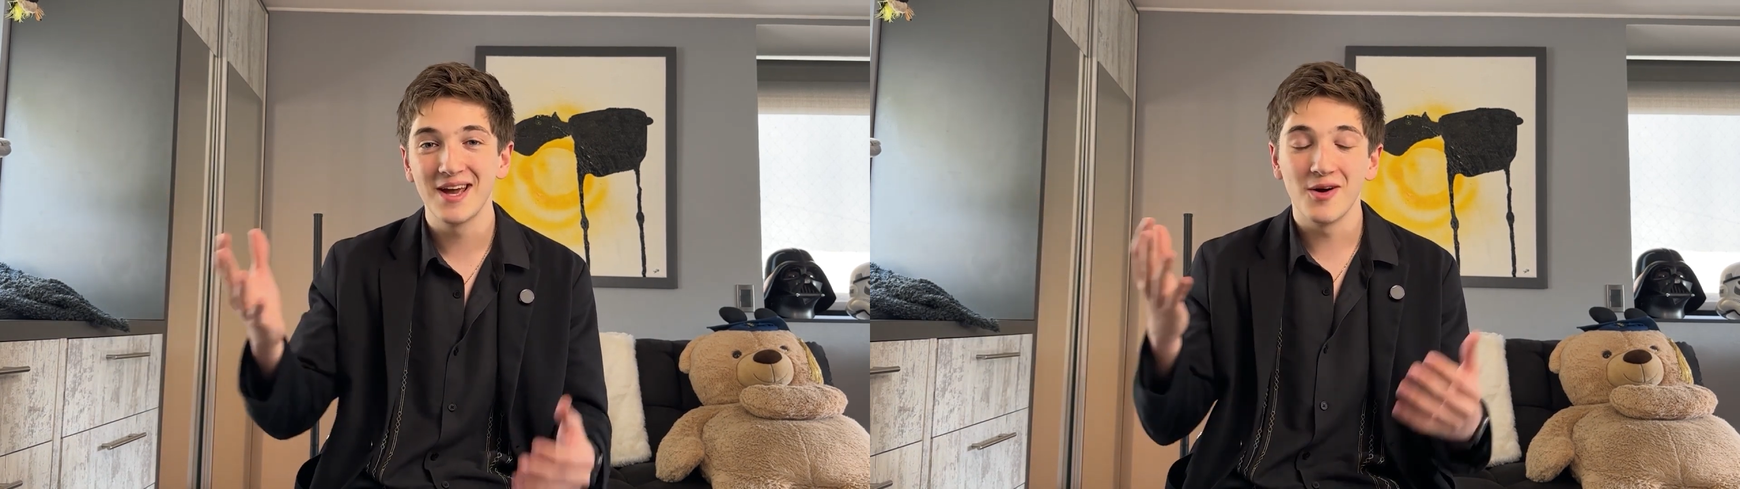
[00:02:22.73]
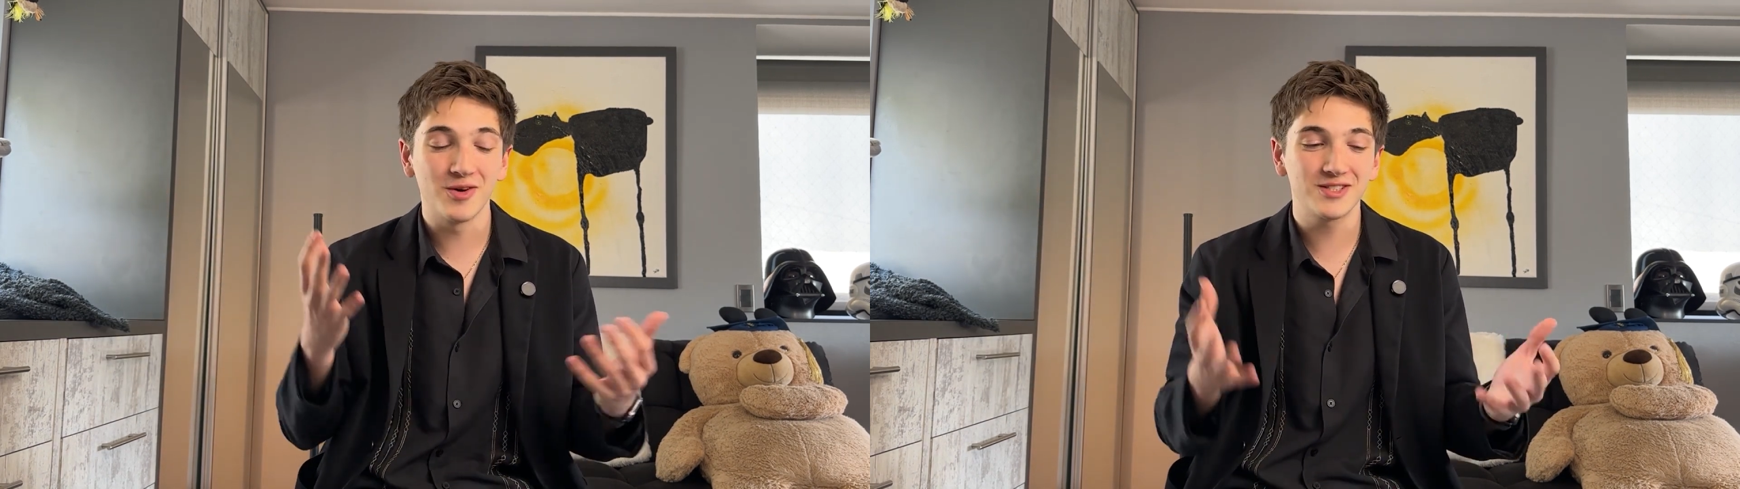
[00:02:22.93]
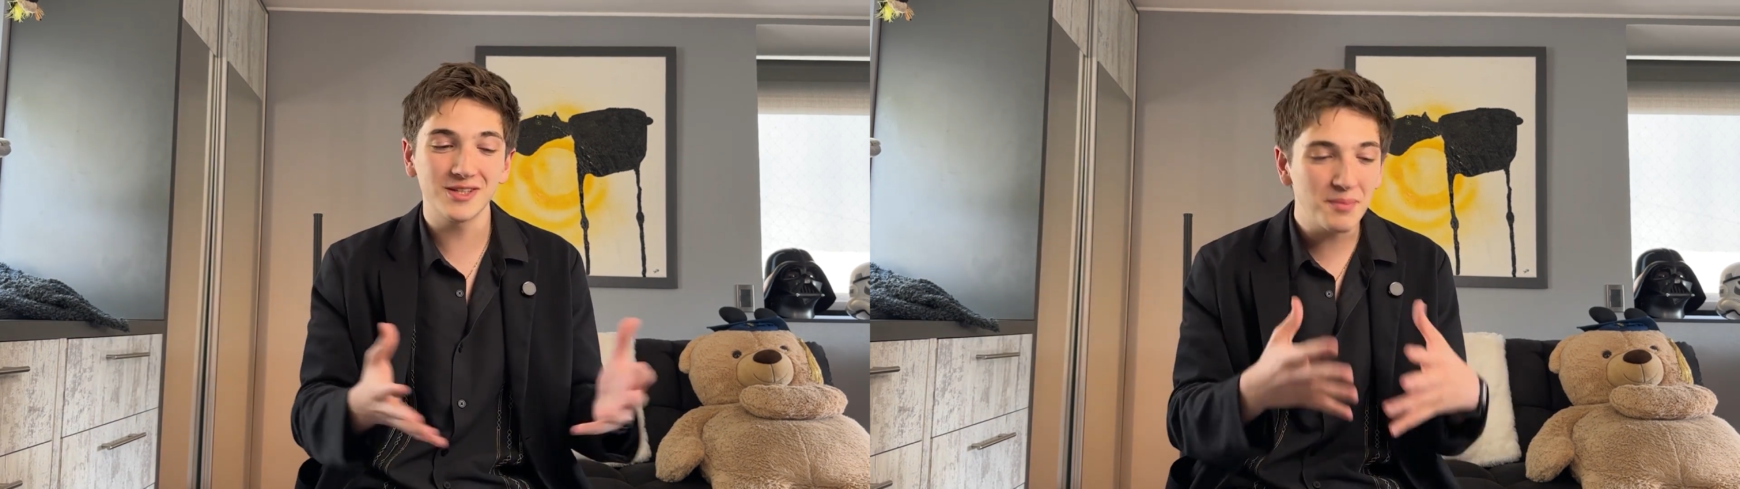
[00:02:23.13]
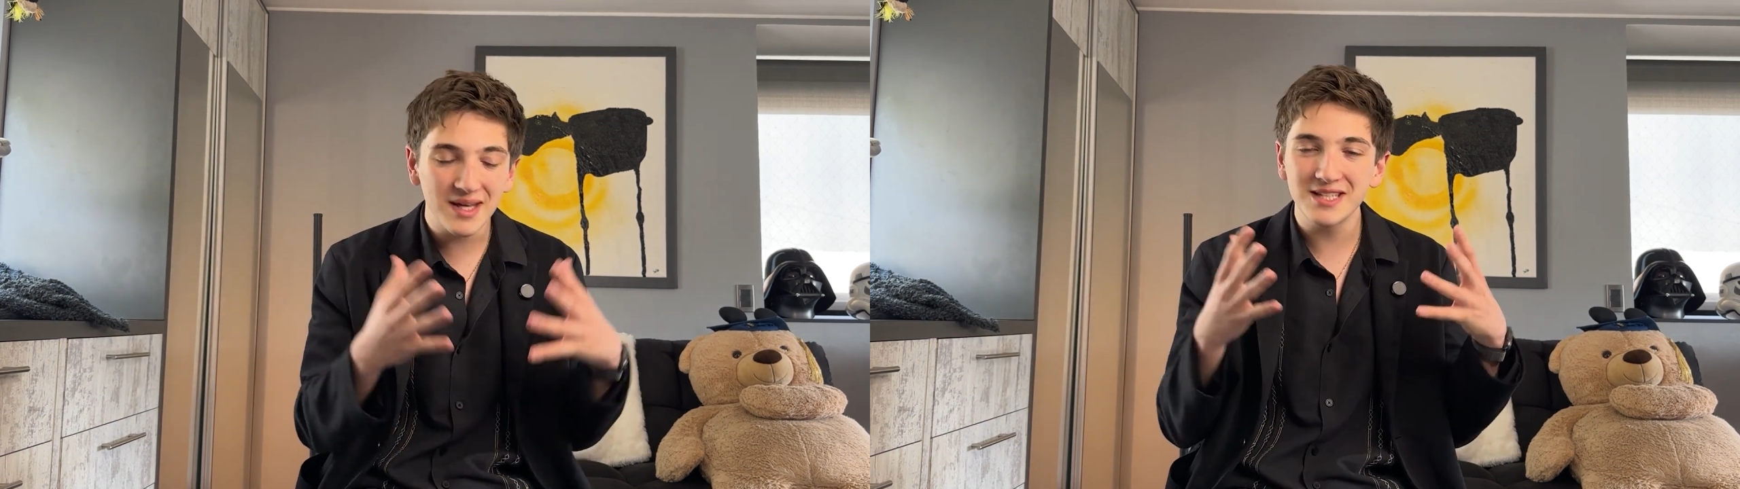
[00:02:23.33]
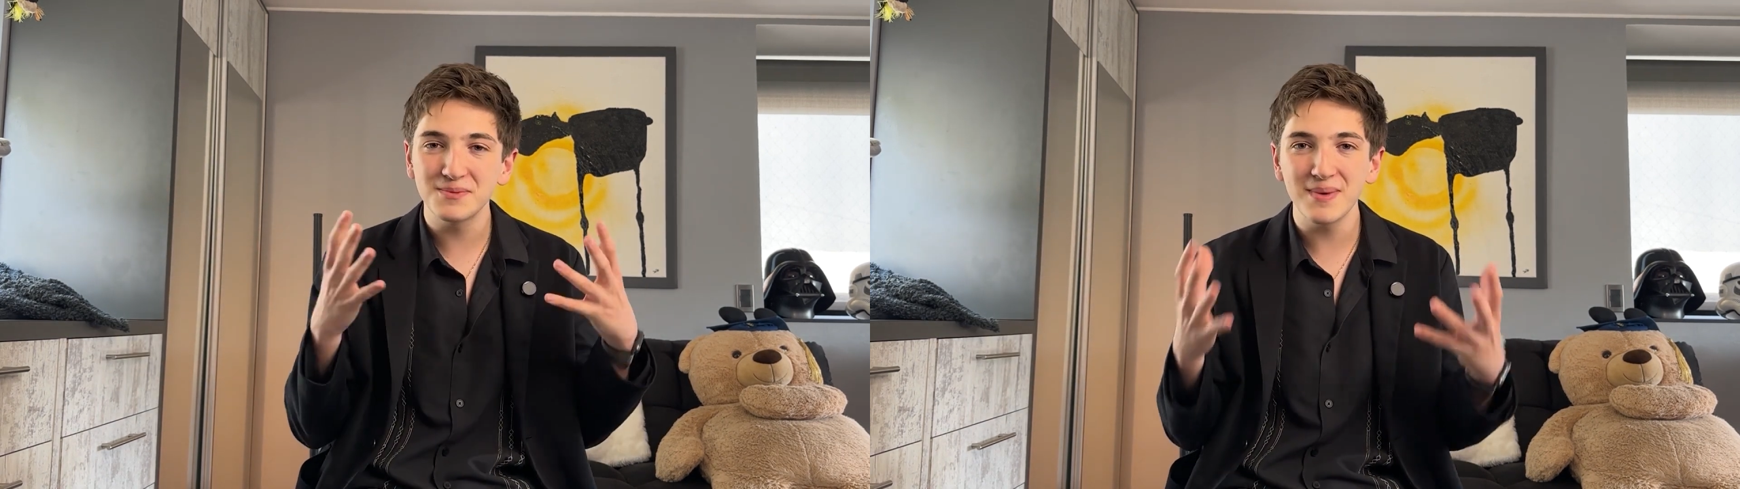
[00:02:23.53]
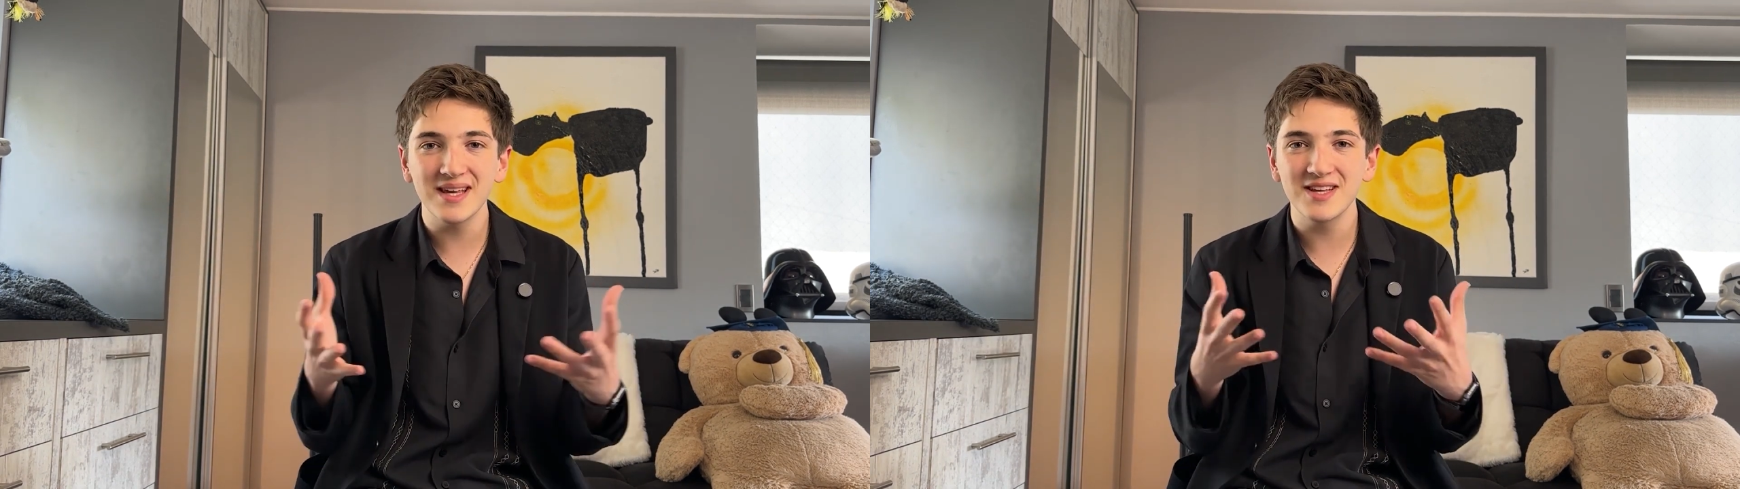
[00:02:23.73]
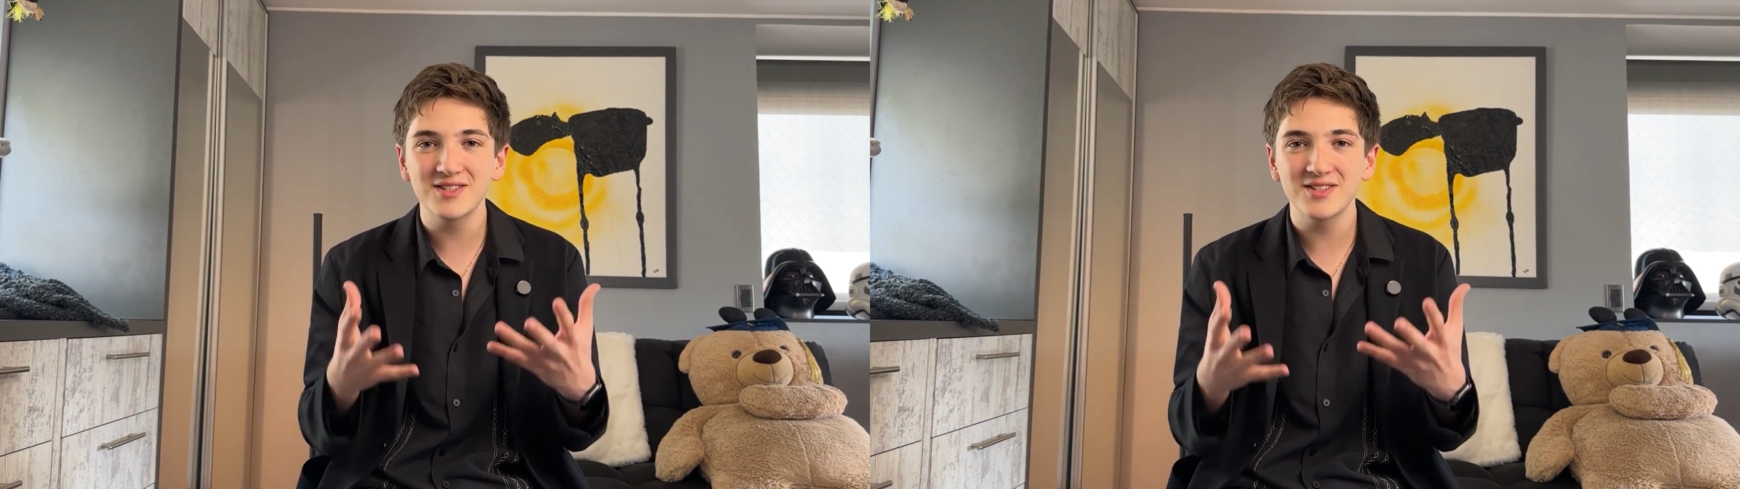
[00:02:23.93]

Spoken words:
or something is making